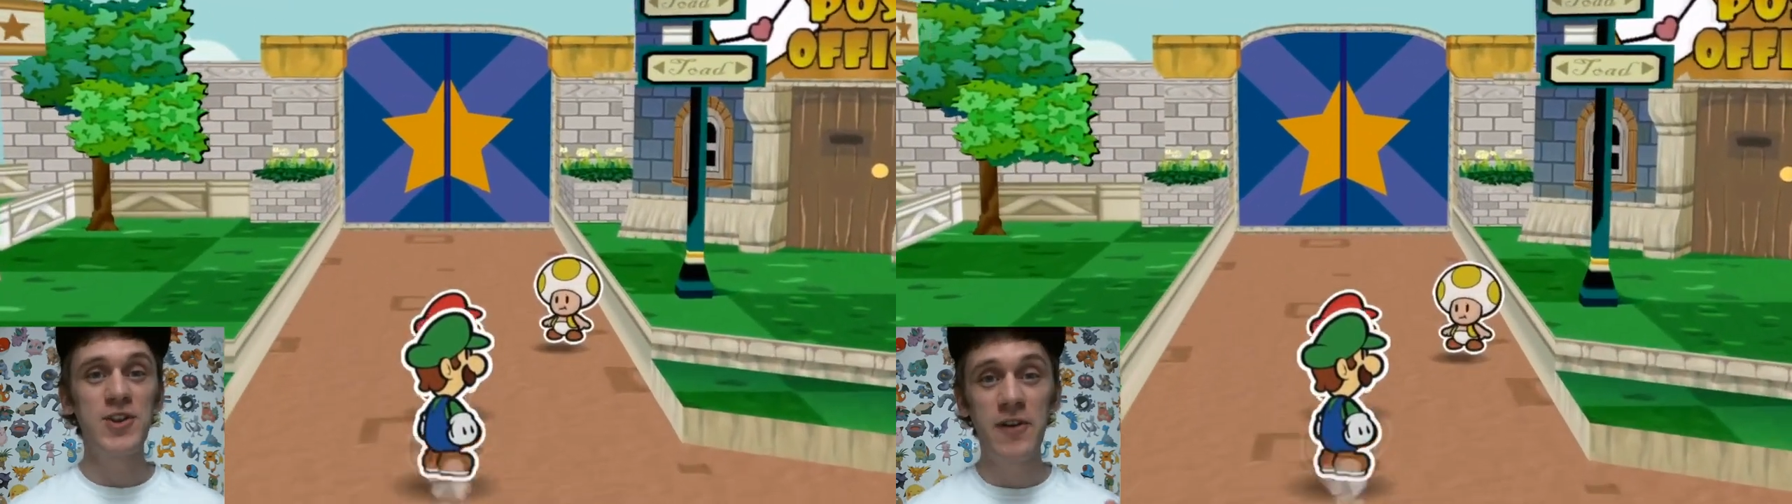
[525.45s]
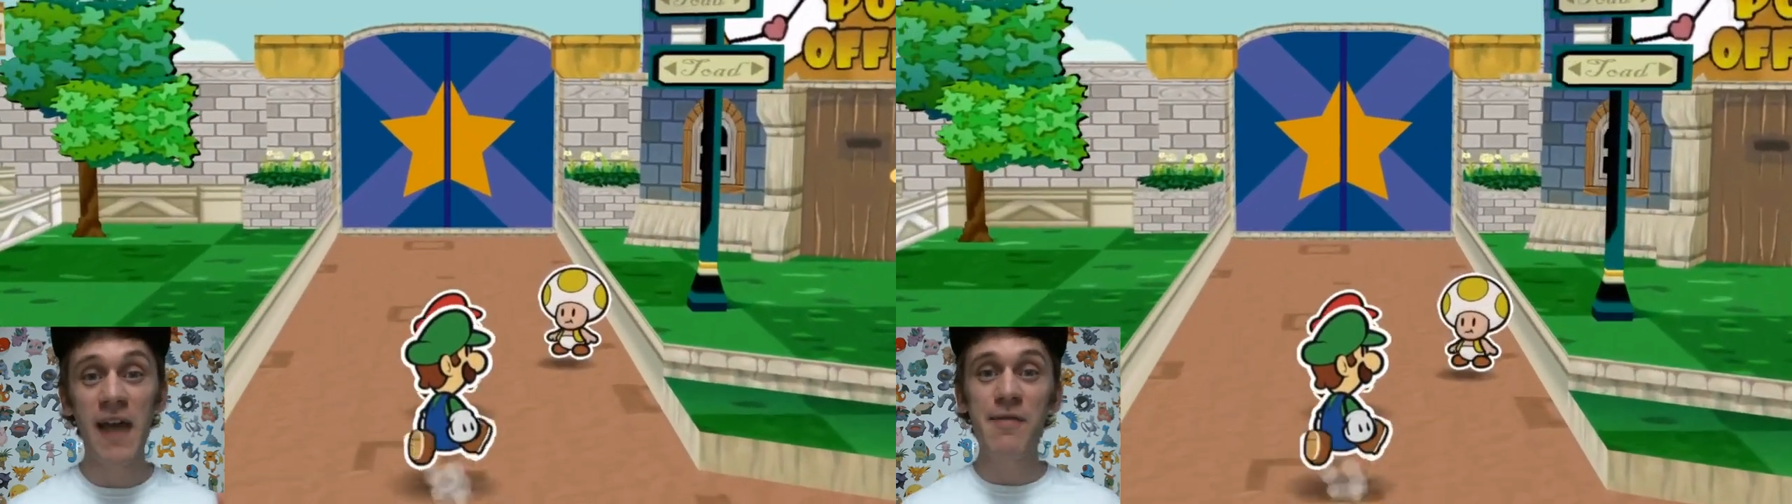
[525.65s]

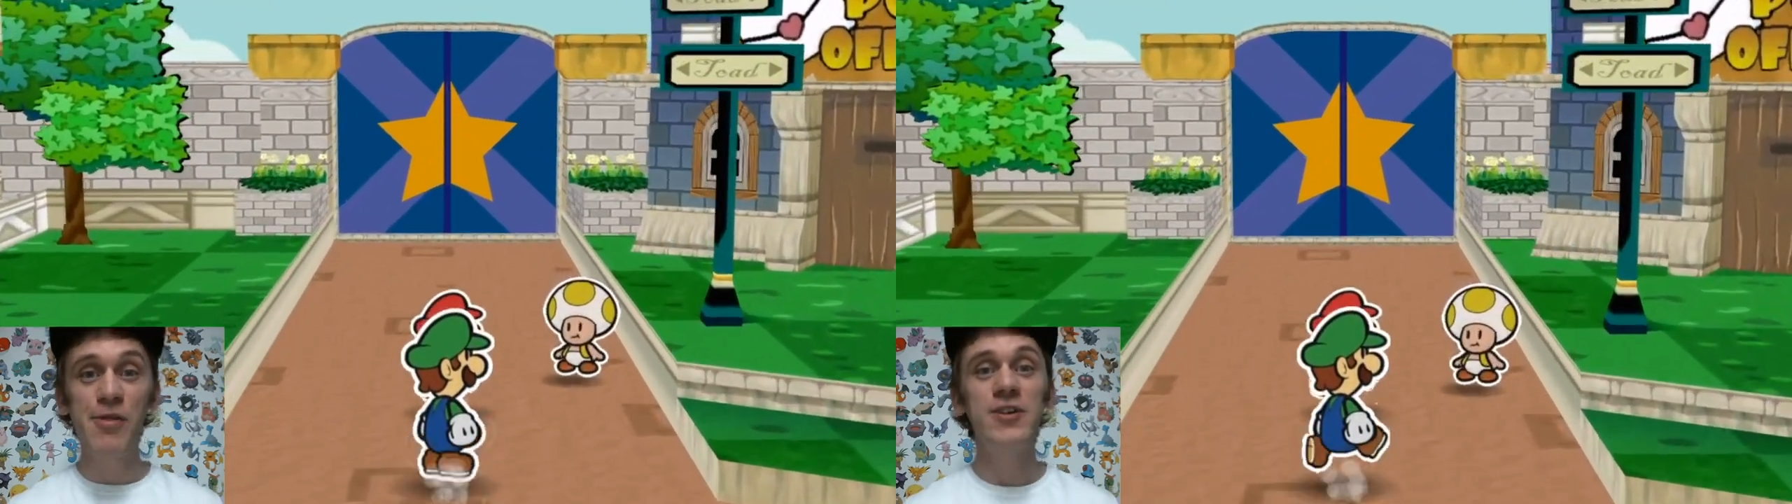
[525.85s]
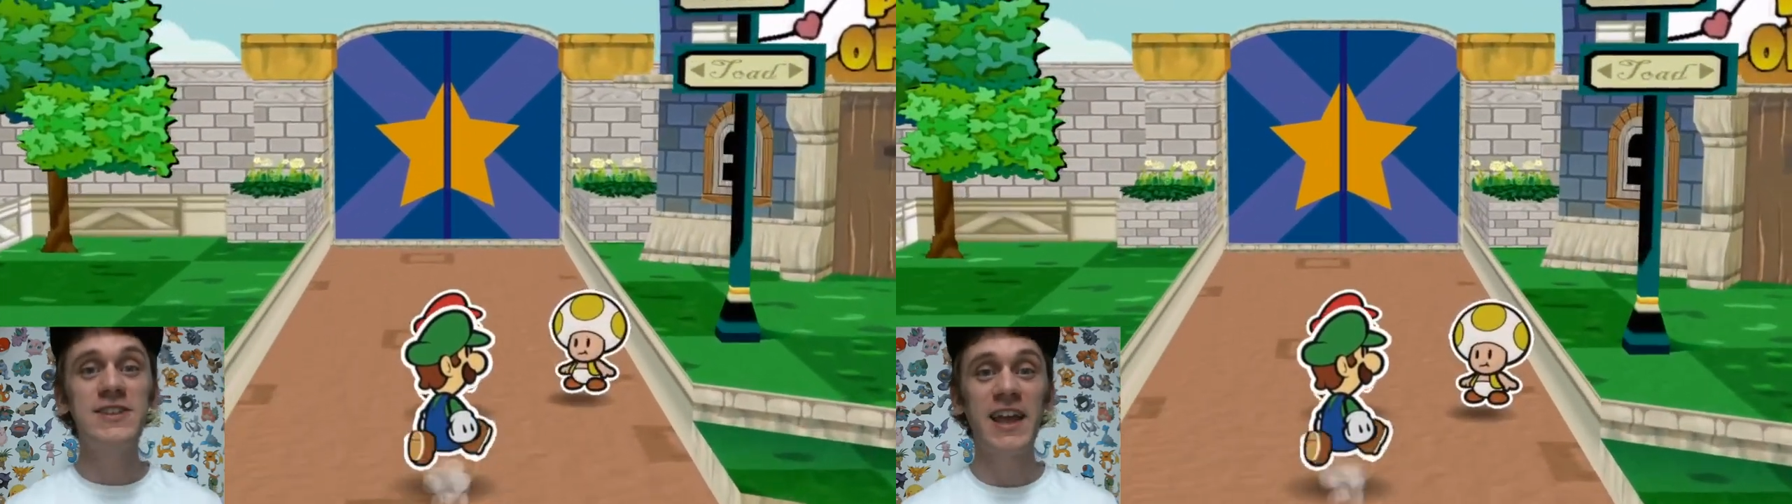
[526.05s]
so it
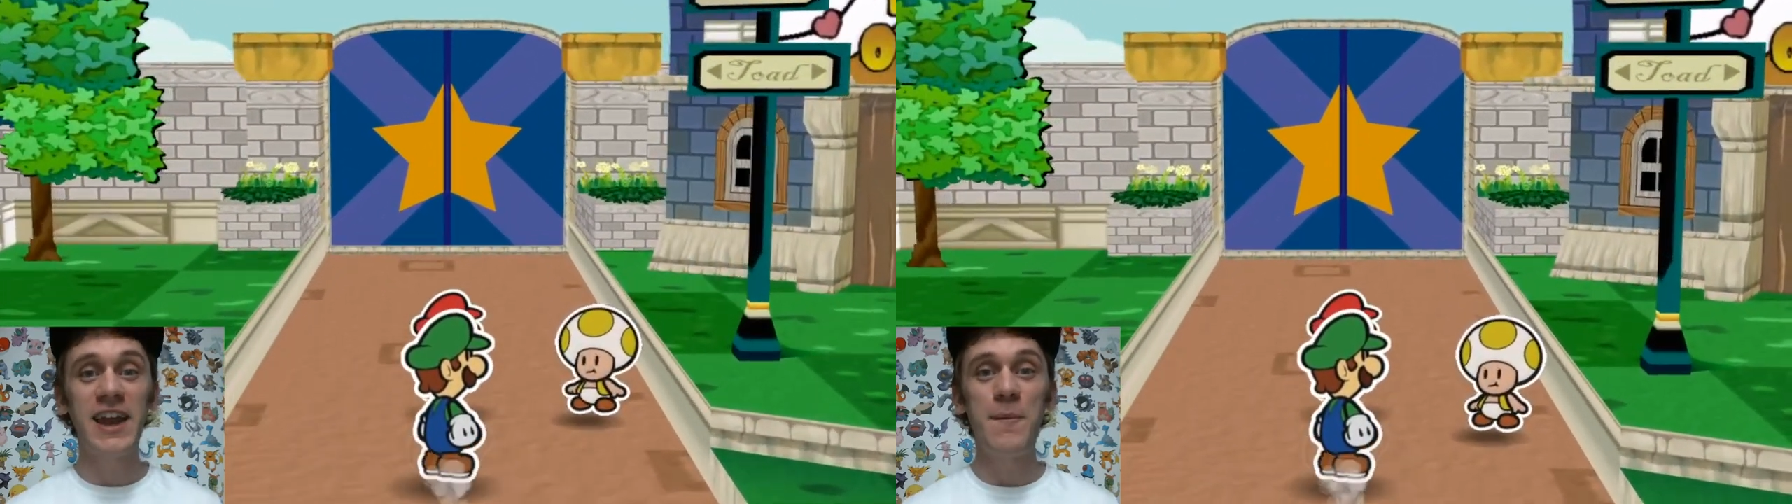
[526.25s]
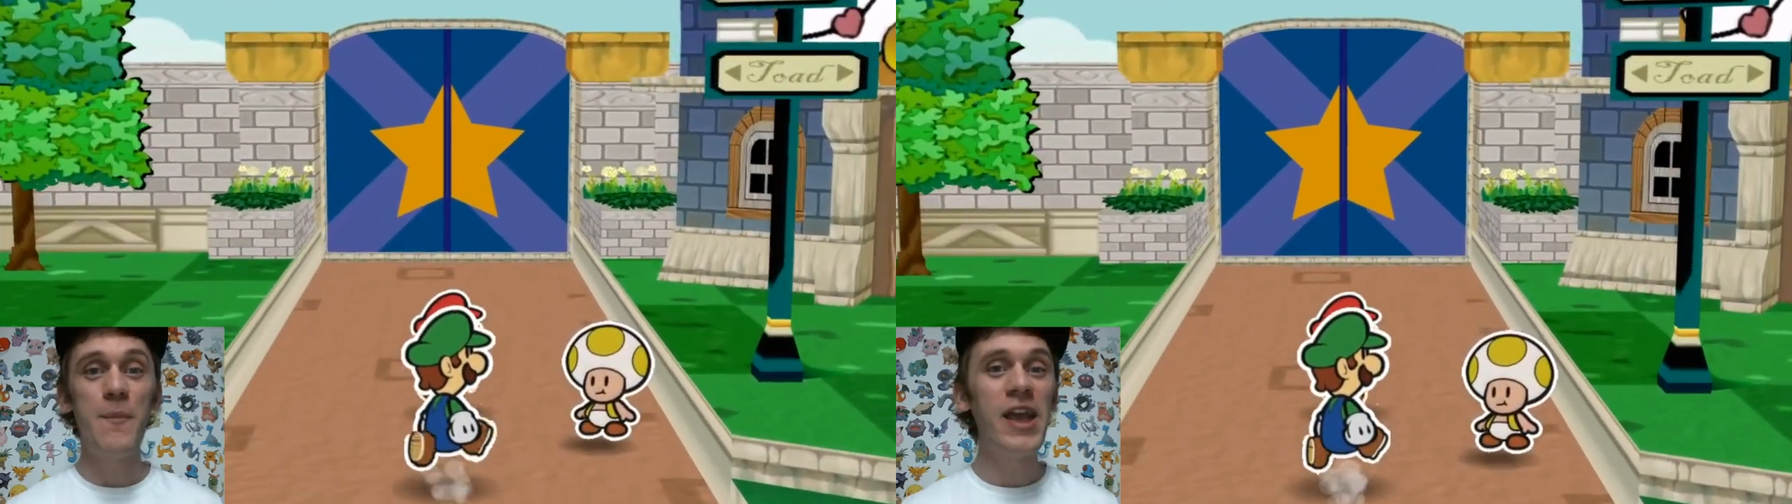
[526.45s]
looks
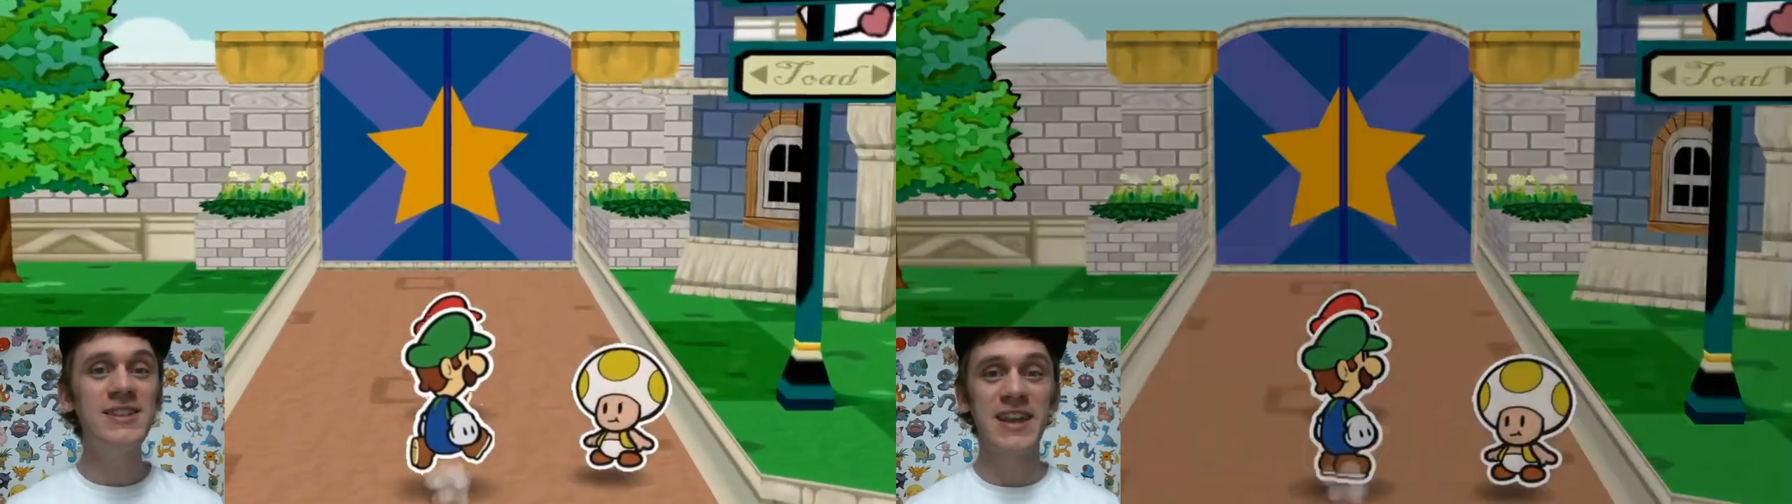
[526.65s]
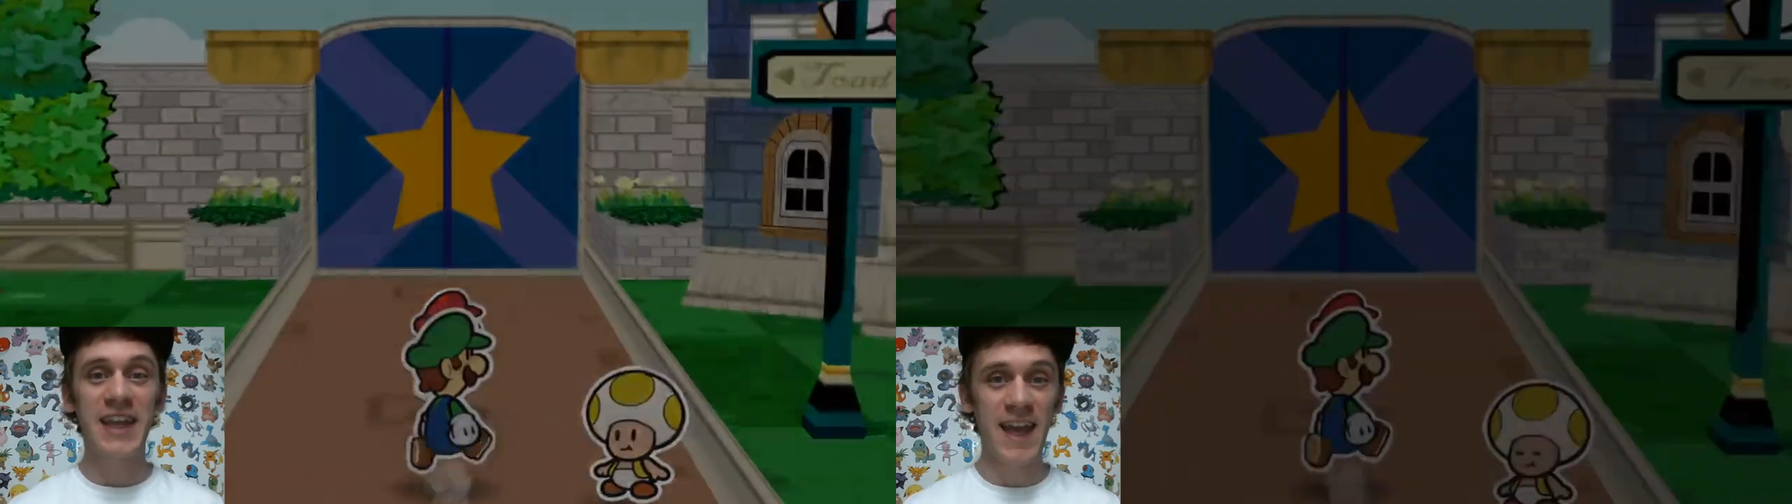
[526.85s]
like an
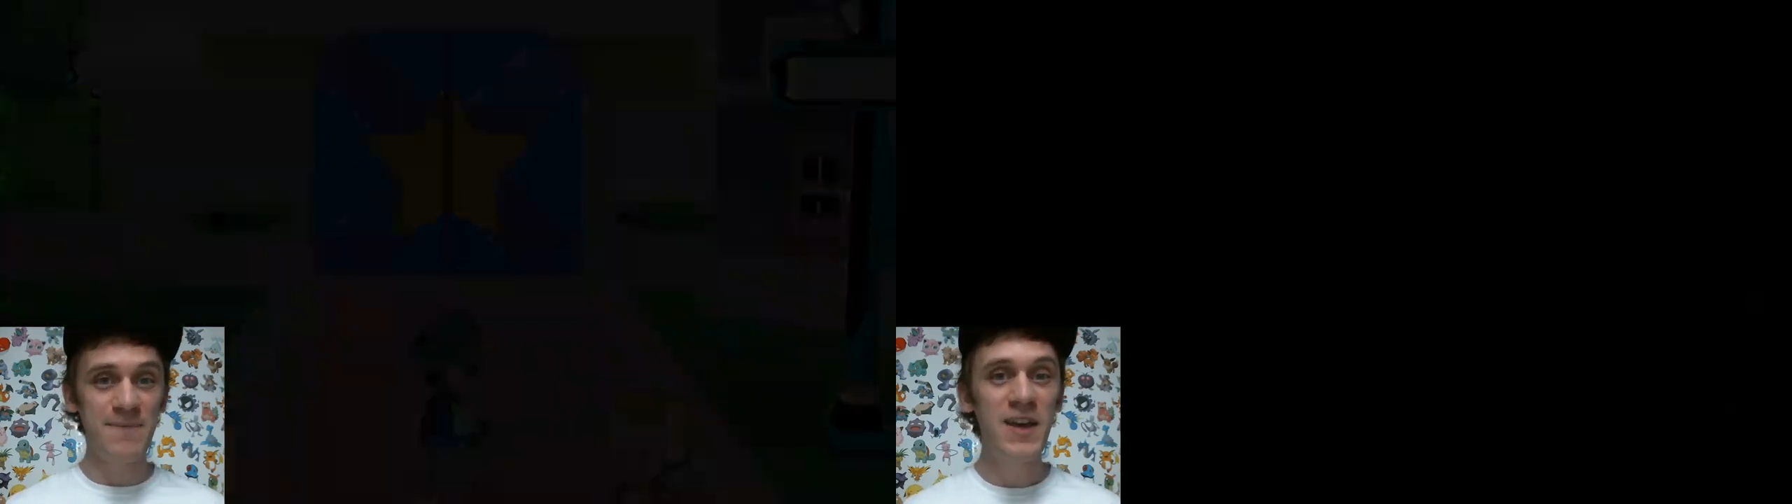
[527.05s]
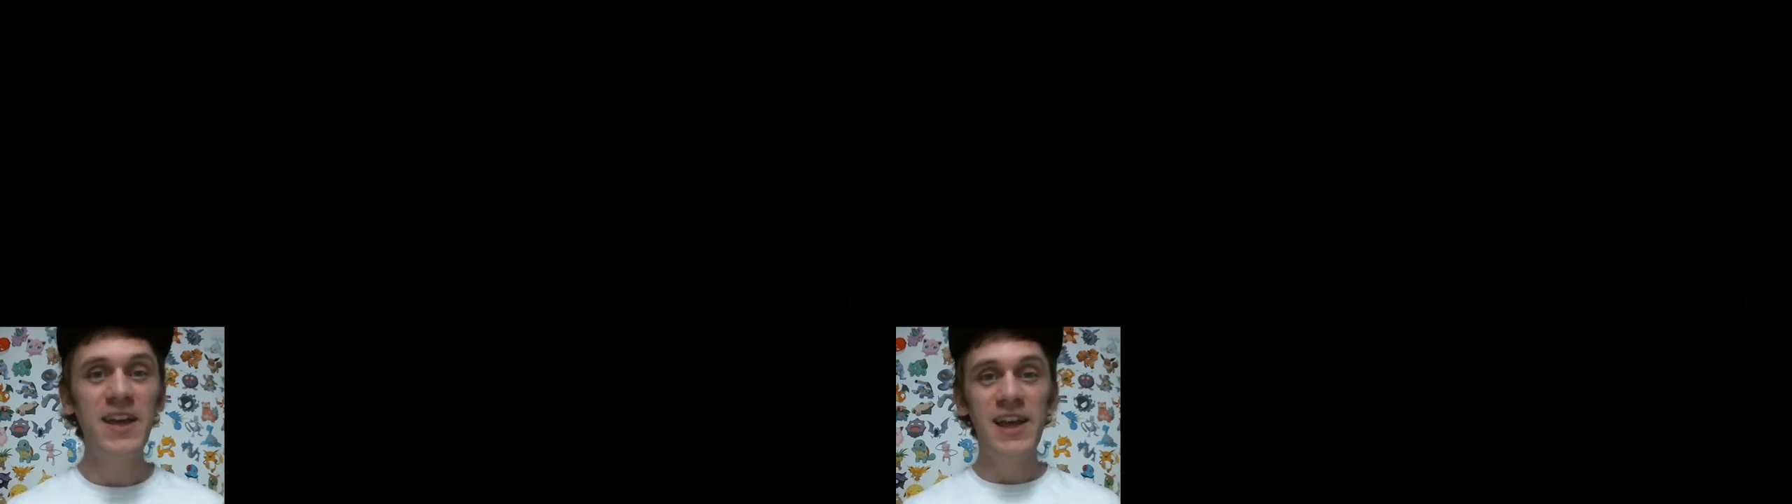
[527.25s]
amazing
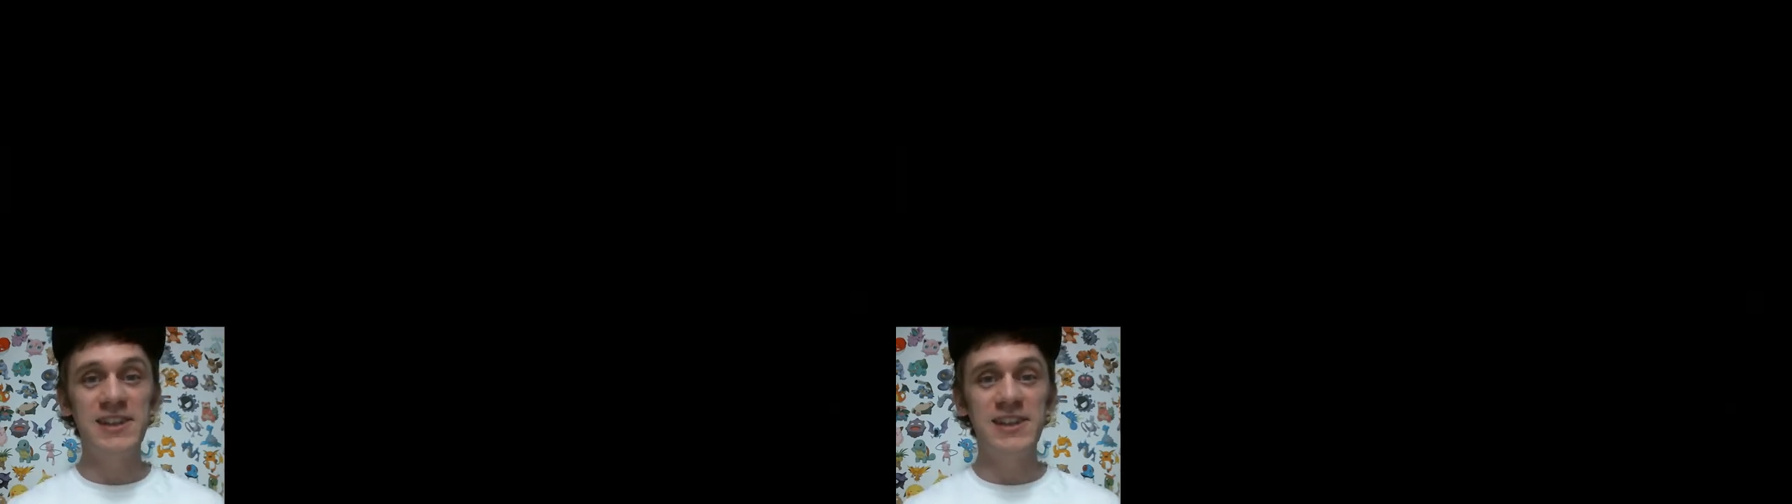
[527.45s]
game,